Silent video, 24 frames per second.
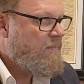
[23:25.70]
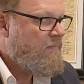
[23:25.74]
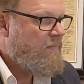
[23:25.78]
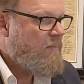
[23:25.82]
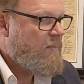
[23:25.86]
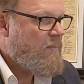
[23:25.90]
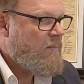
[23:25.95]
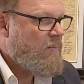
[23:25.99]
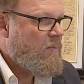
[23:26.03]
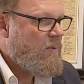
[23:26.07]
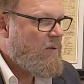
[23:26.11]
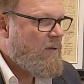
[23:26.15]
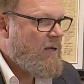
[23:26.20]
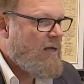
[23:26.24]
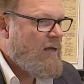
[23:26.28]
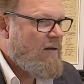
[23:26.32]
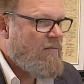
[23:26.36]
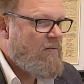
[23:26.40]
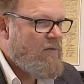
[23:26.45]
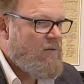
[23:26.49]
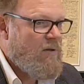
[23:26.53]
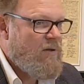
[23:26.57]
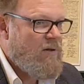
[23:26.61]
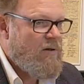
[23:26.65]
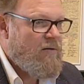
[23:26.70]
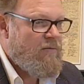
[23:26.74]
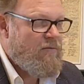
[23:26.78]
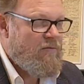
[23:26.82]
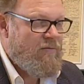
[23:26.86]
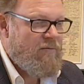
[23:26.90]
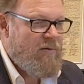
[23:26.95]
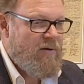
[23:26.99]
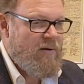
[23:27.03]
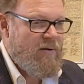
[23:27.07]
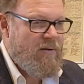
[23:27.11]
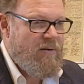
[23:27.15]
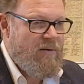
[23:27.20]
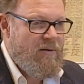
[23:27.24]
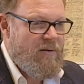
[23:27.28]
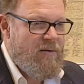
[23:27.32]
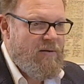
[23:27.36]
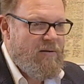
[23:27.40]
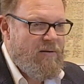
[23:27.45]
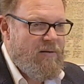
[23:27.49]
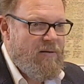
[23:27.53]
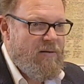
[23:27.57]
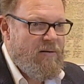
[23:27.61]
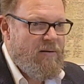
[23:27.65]
we have a lot
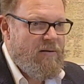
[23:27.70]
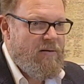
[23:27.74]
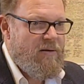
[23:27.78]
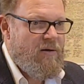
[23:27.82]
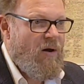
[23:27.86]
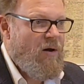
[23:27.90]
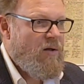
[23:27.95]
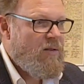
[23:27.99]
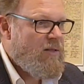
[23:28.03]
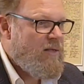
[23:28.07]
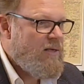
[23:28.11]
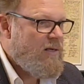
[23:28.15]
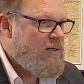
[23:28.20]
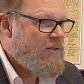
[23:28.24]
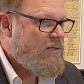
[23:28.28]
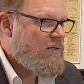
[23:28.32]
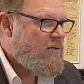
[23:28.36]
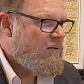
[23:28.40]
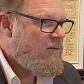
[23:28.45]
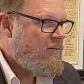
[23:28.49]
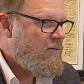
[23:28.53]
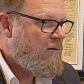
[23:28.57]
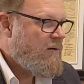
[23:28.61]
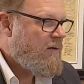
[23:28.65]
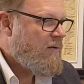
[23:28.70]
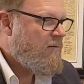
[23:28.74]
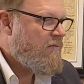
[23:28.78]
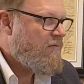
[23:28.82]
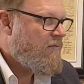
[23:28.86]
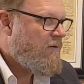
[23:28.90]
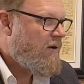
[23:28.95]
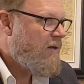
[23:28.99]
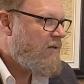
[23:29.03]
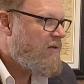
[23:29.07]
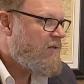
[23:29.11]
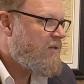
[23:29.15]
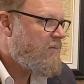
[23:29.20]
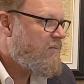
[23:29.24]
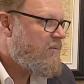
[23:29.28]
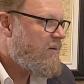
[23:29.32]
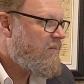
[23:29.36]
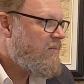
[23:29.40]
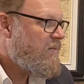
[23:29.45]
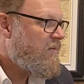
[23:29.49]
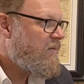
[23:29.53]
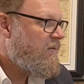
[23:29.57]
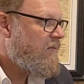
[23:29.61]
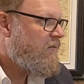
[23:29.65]
of colleagues and friends and
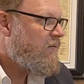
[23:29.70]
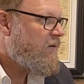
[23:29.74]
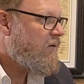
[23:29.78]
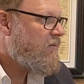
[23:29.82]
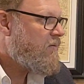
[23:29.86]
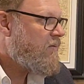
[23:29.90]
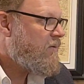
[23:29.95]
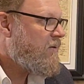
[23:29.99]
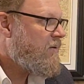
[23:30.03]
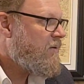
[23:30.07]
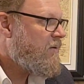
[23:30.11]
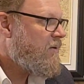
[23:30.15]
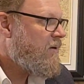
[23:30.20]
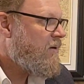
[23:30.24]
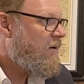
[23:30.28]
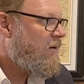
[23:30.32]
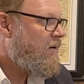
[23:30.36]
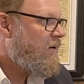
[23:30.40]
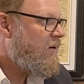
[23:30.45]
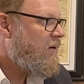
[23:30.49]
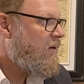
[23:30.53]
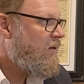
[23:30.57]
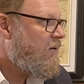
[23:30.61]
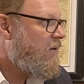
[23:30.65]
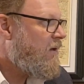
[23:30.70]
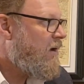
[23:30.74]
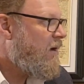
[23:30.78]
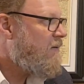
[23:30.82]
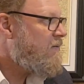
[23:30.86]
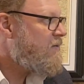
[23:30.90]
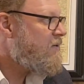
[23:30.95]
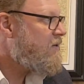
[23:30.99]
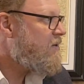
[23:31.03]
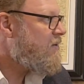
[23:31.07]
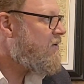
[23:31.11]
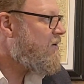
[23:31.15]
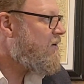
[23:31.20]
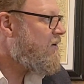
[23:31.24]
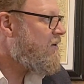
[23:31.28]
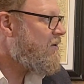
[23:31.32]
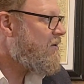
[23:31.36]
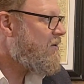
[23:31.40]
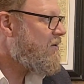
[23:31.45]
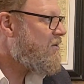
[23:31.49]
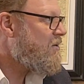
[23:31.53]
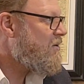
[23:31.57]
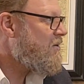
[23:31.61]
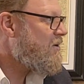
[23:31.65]
people we've worked with in our lives. They're in
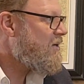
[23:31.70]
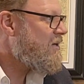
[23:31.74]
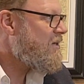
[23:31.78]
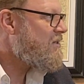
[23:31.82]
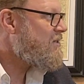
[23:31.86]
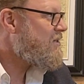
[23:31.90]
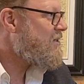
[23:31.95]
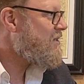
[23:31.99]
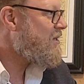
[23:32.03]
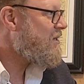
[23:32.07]
their 30s and they